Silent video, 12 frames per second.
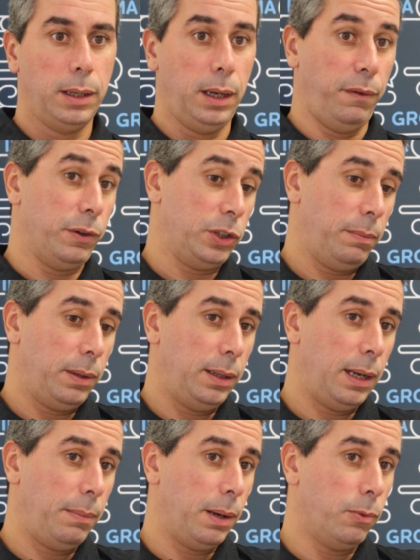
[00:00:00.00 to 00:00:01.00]
Infosistema
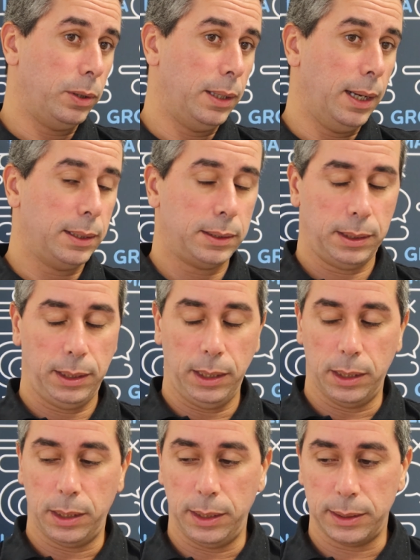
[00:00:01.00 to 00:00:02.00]
DMM, what does
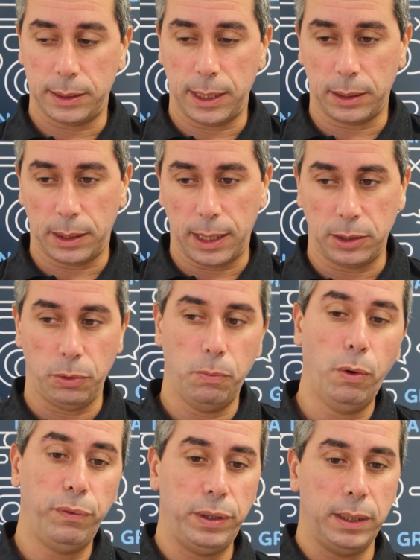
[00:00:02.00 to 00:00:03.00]
here is that as you
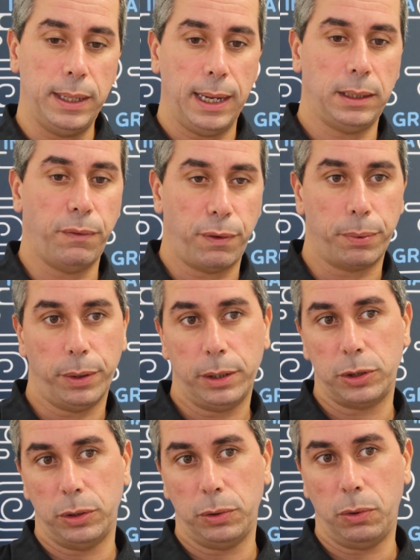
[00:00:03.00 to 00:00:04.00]
move the data from
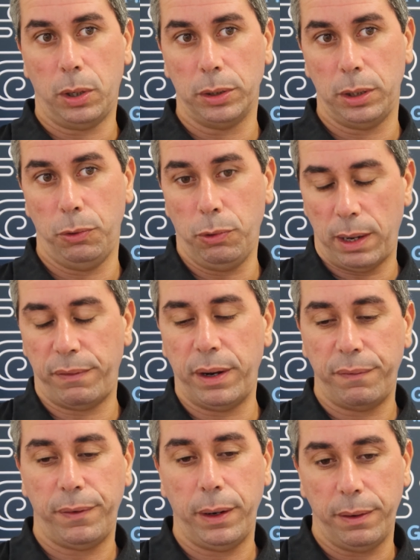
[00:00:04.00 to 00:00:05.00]
production to quality, you will have
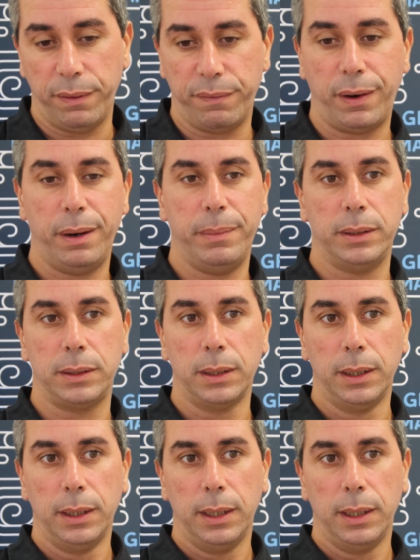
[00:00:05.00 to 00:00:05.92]
an environment